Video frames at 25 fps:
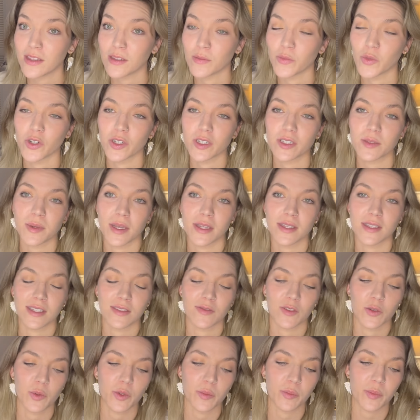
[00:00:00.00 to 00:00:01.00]
the more
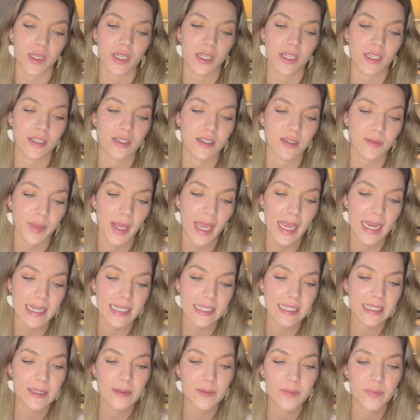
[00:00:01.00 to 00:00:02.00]
expensive it would be to
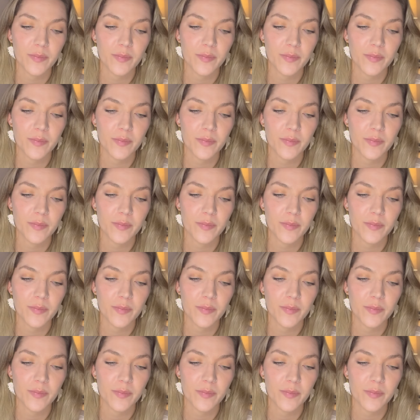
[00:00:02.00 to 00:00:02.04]
paint.